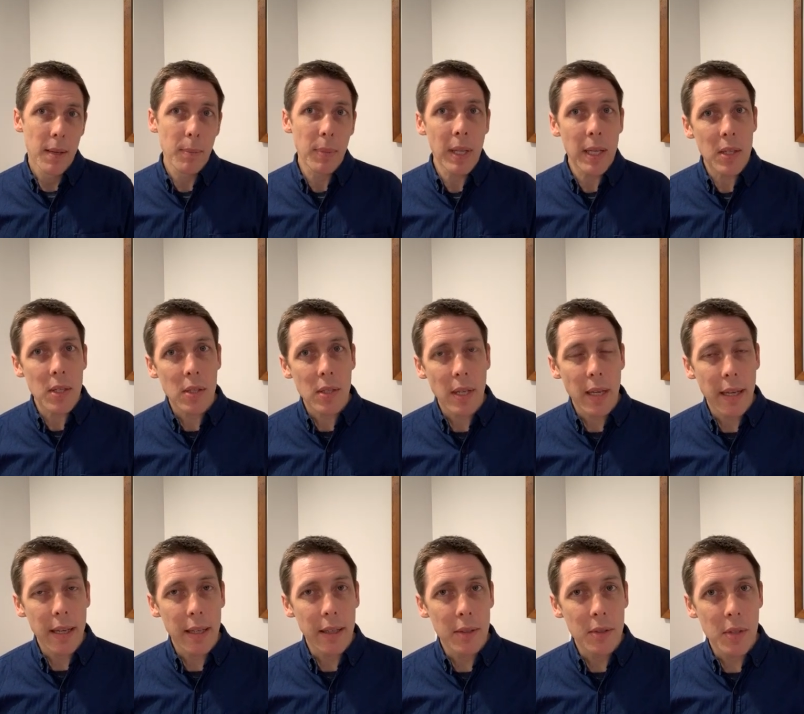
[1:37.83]
Plus,
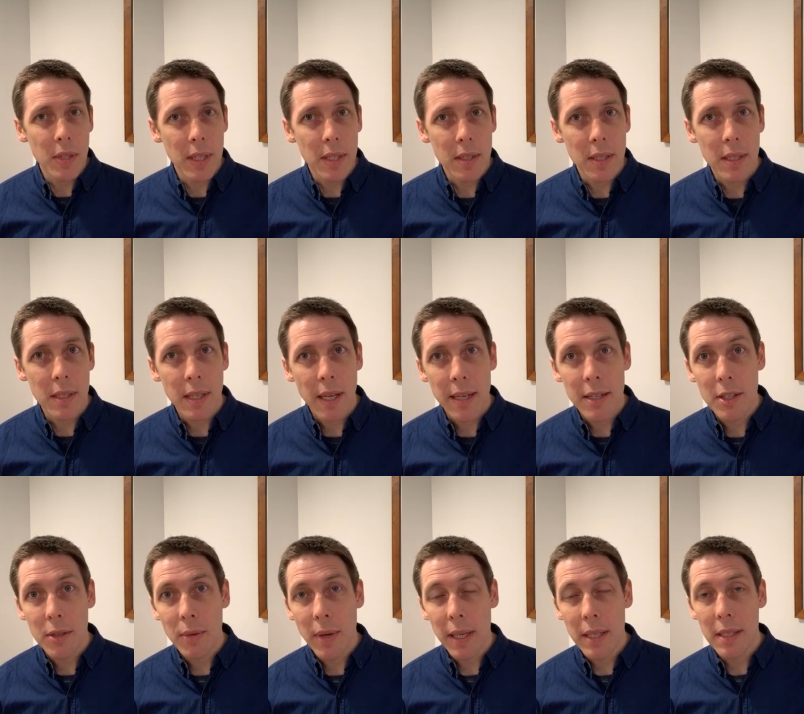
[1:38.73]
our GSSA
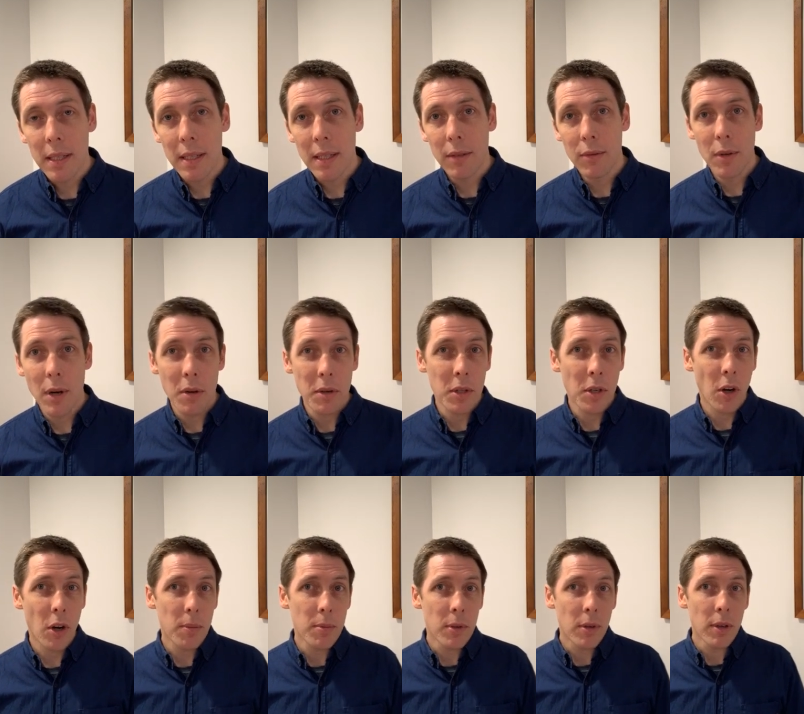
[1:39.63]
Director, Rowan
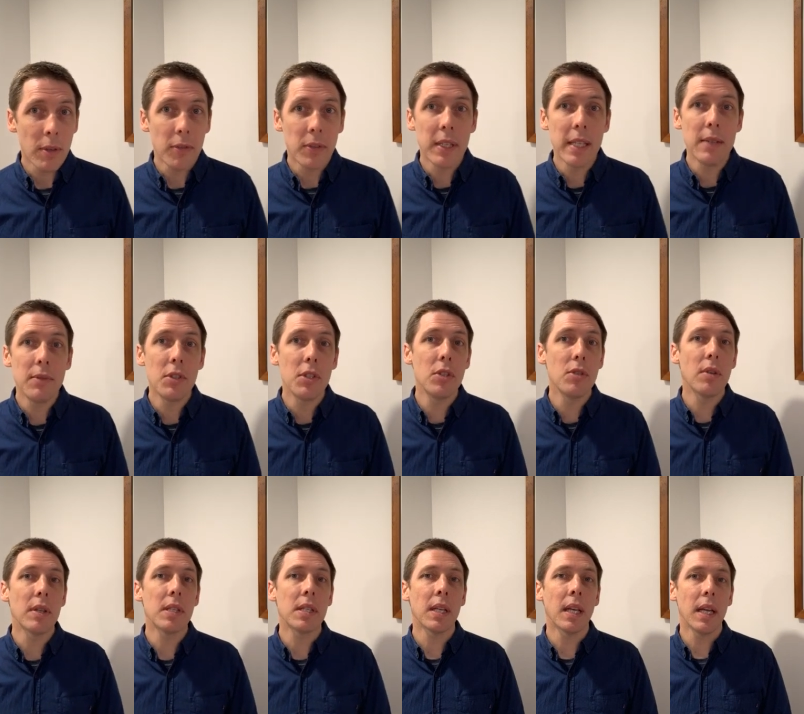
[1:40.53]
Cobcroft, gives
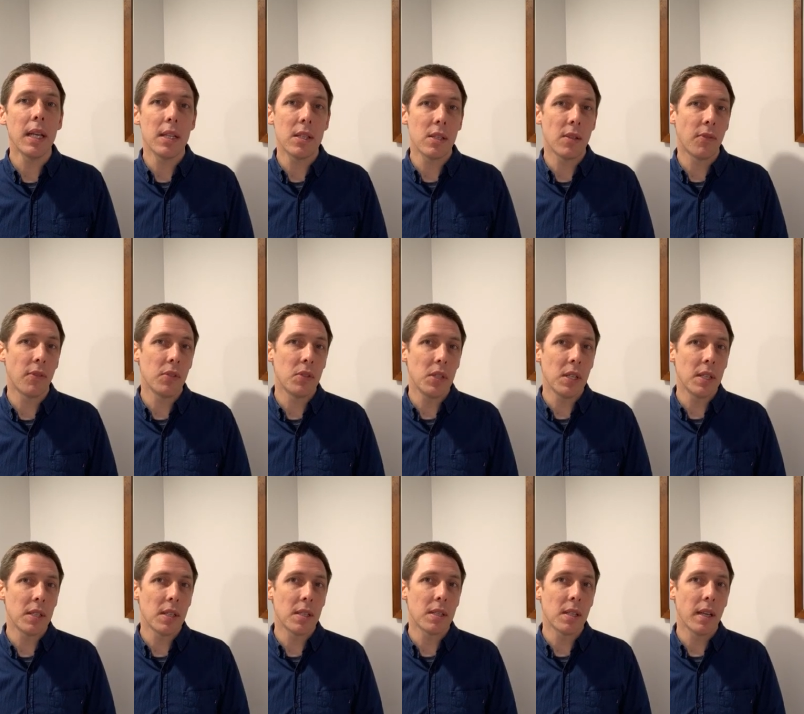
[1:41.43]
you a taste for
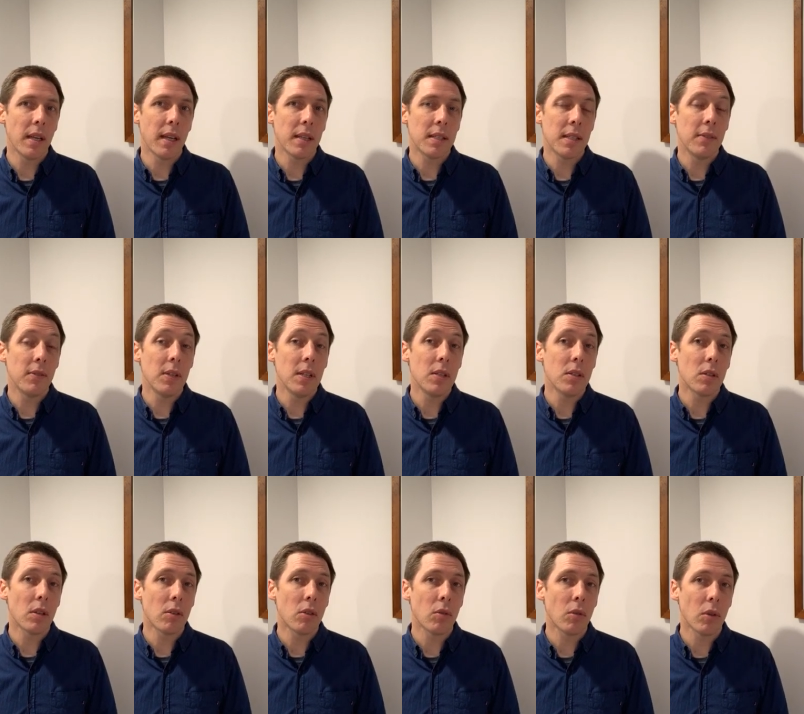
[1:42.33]
GSSA
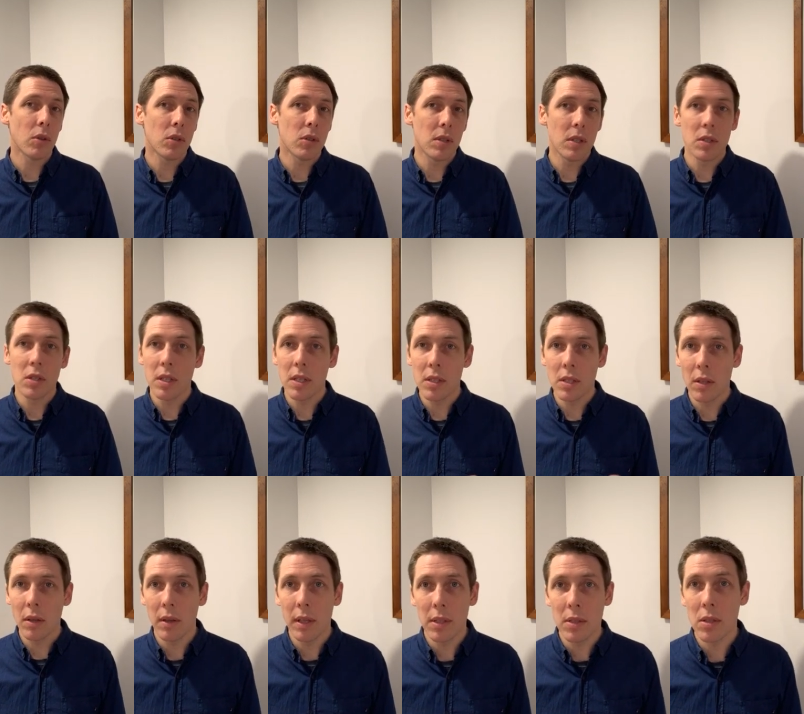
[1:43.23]
activities across the
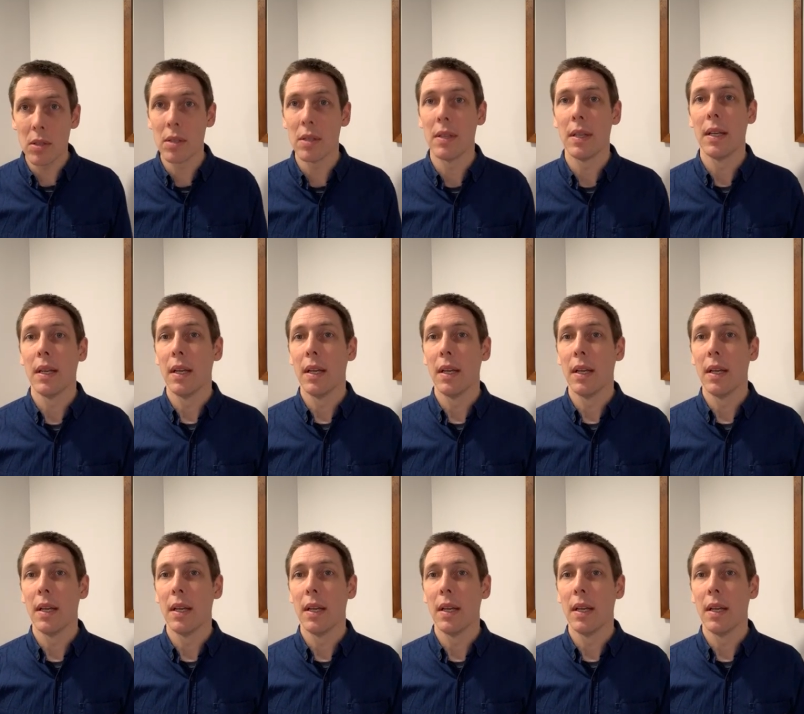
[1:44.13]
geoscience,